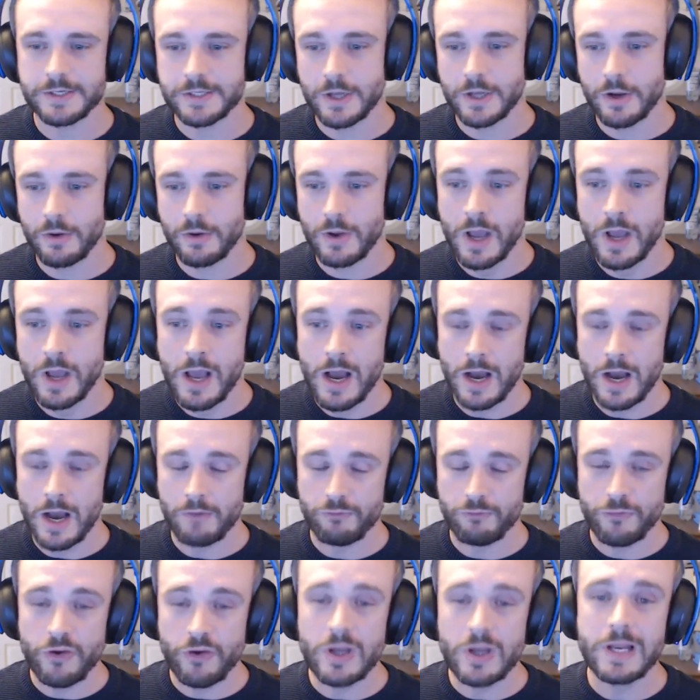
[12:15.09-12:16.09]
So
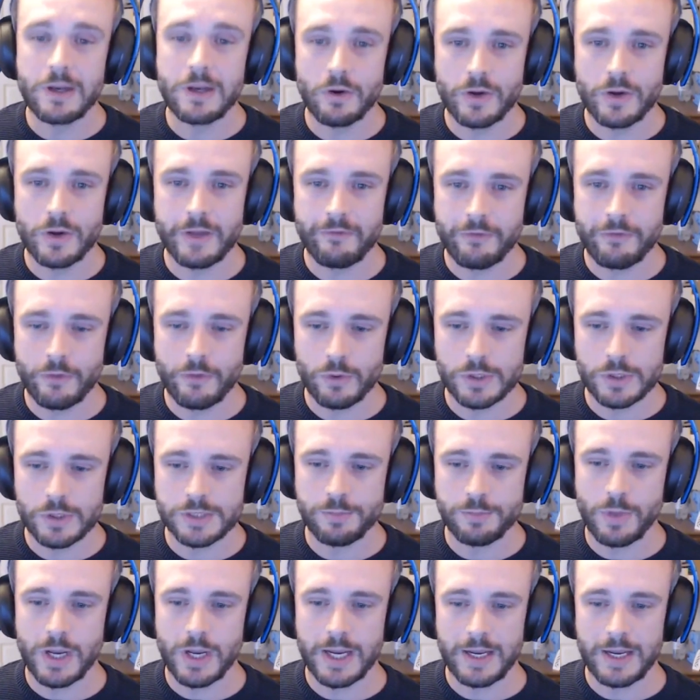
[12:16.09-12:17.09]
I'm really looking forward
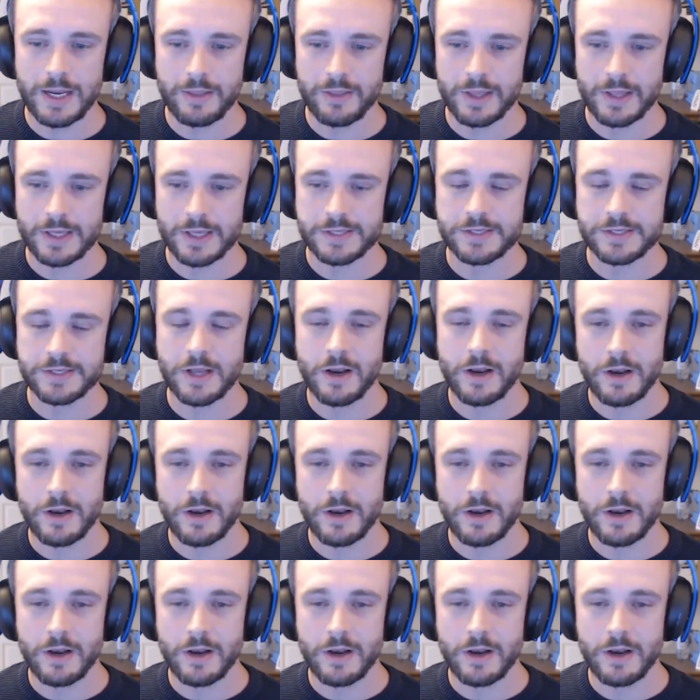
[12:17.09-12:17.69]
to playing this.